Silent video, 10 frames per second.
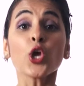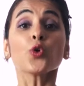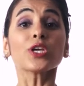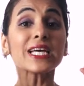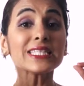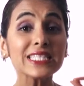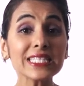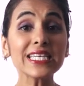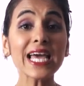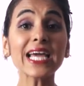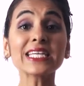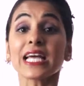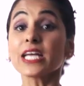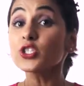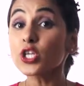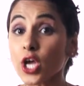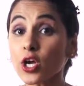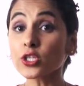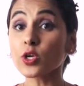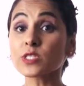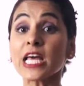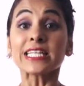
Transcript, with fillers: you can detect and diagnose